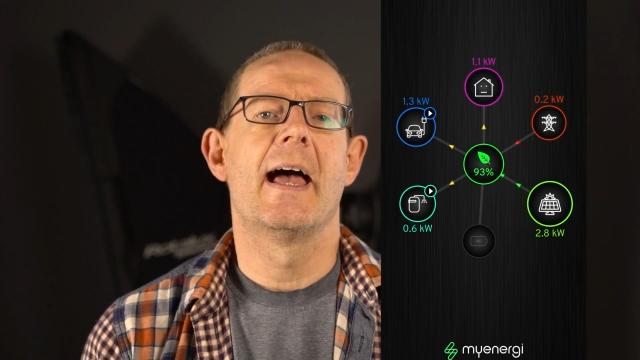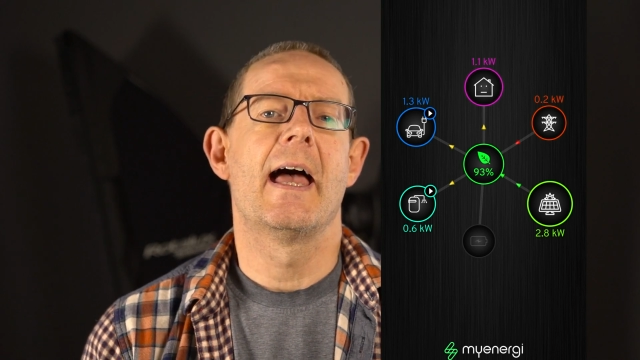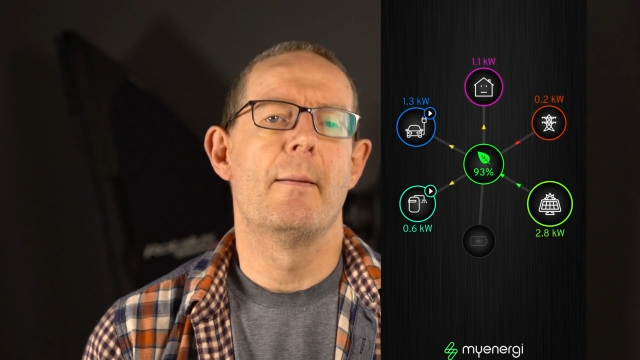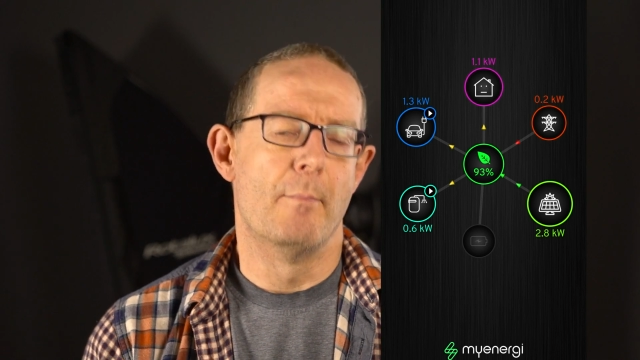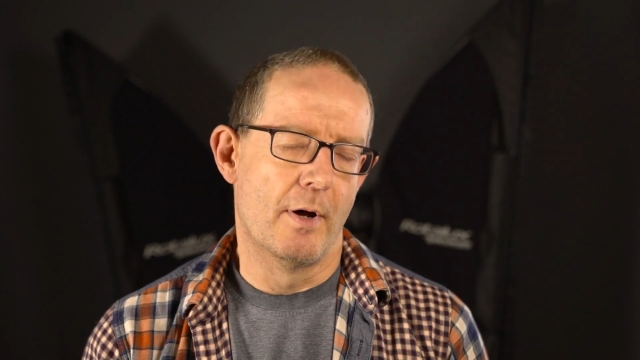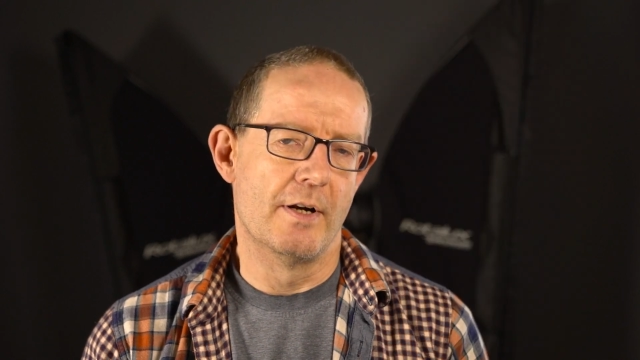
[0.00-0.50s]

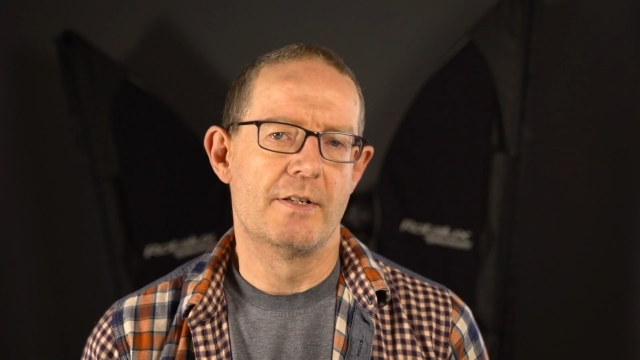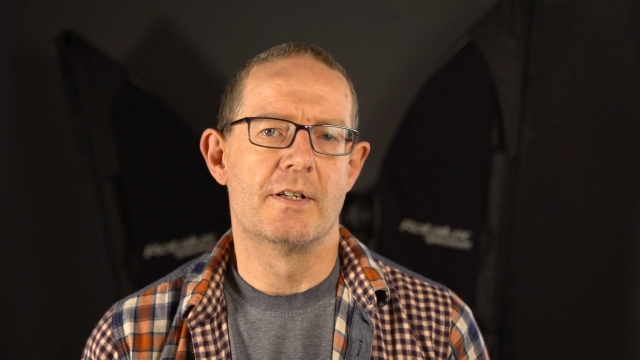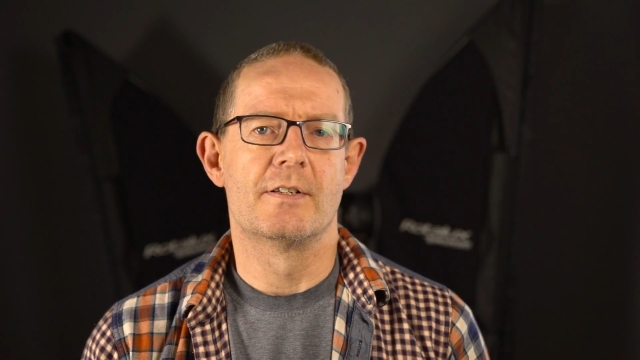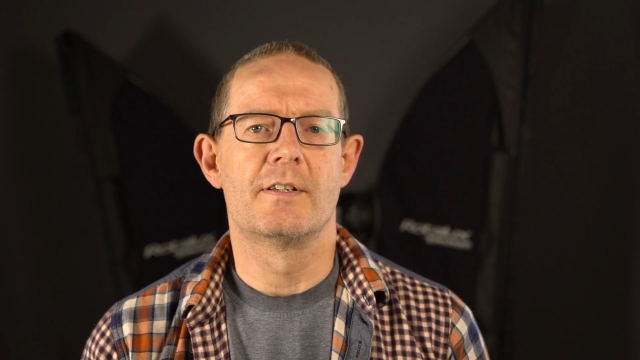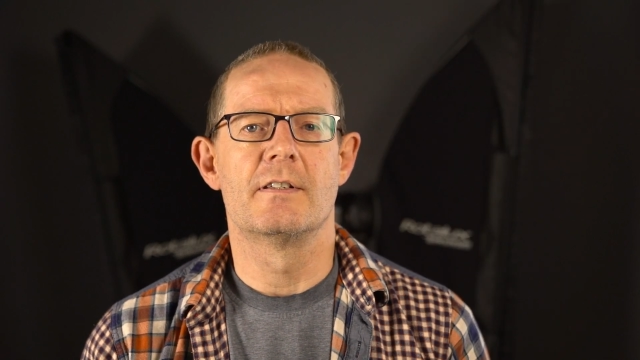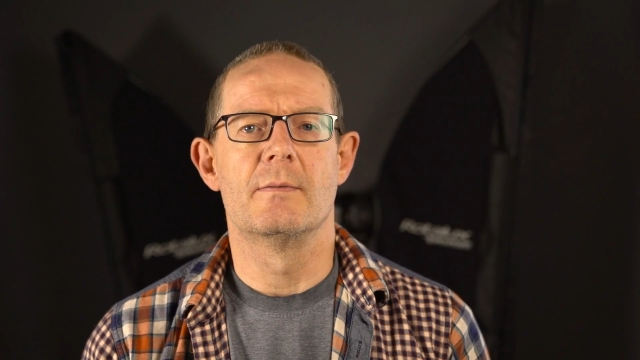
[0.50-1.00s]
and monitor
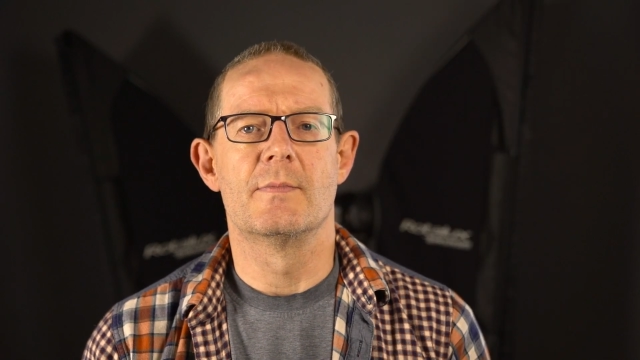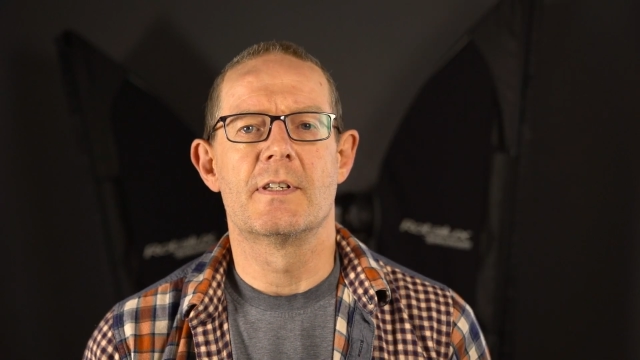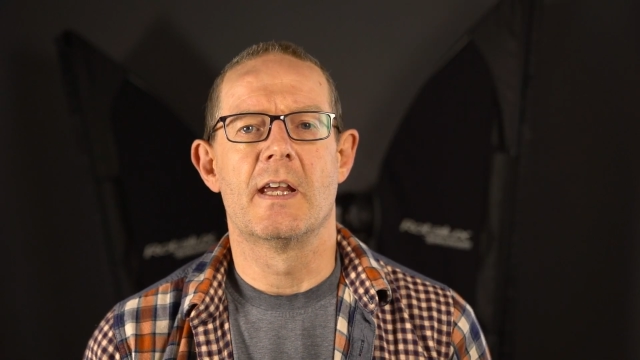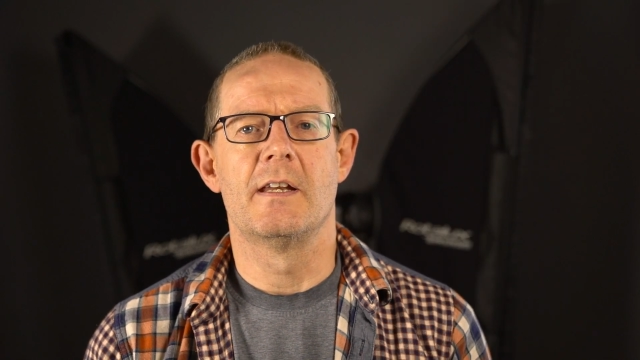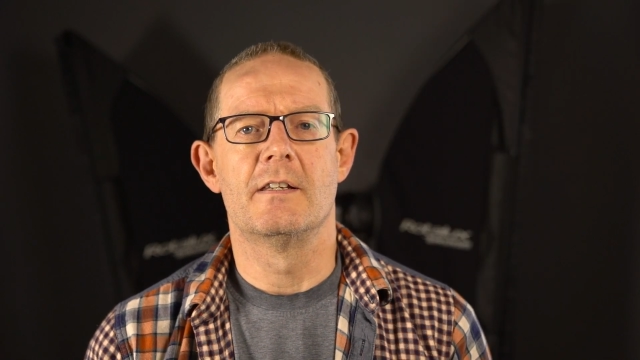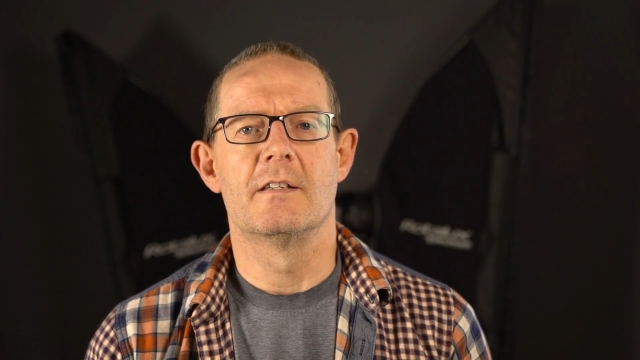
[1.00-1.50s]
system
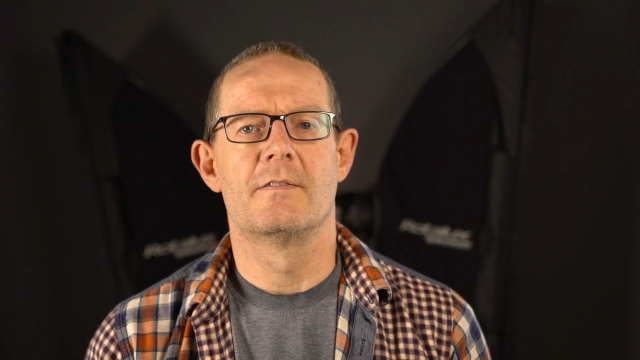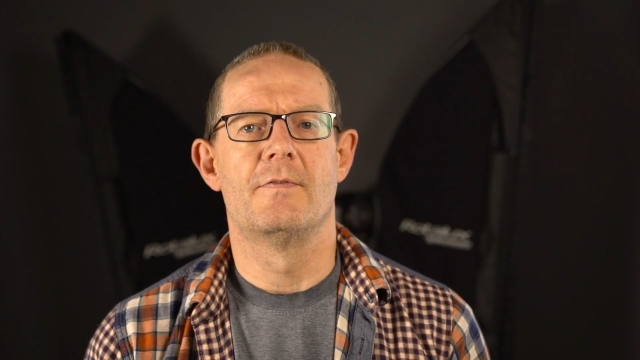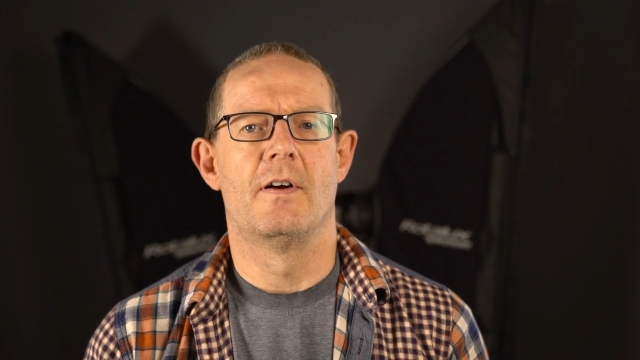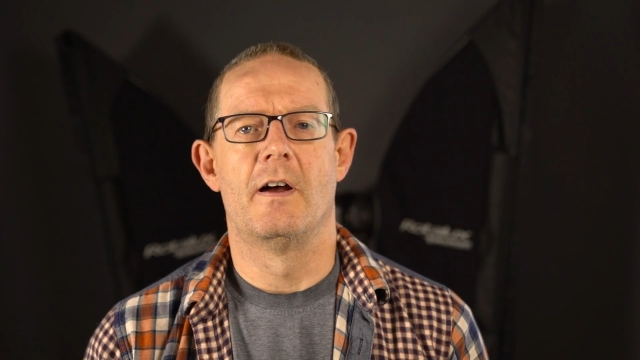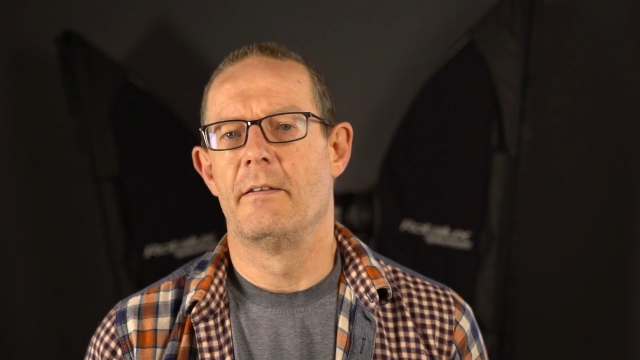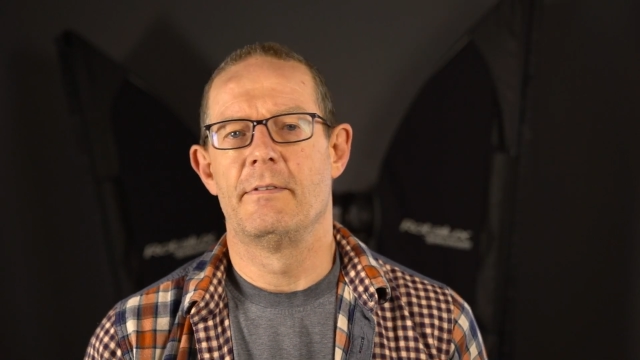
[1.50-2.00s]
status
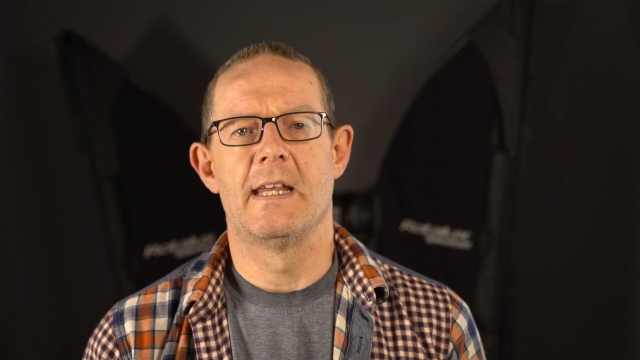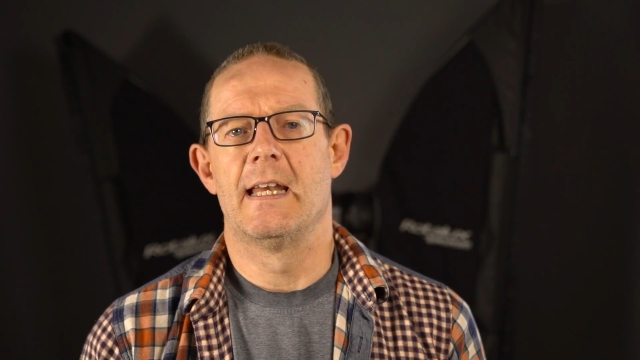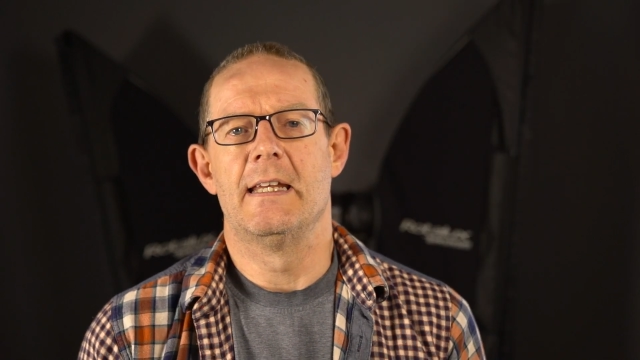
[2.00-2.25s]
via the